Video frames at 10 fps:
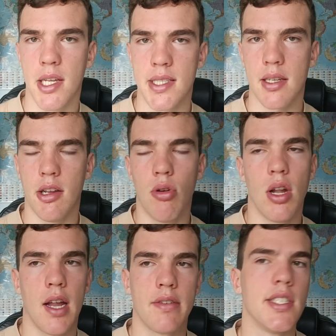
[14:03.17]
basically
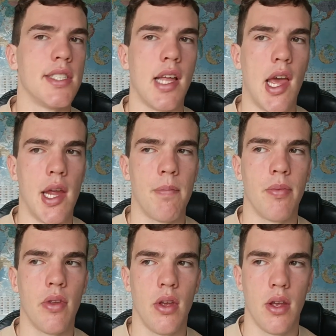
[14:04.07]
all I have to say.
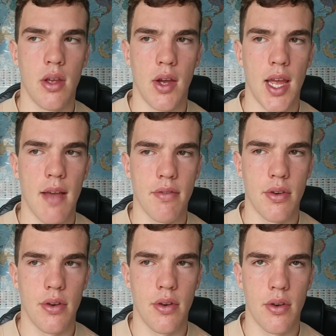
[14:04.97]

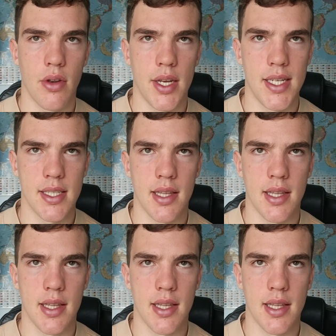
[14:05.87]
I need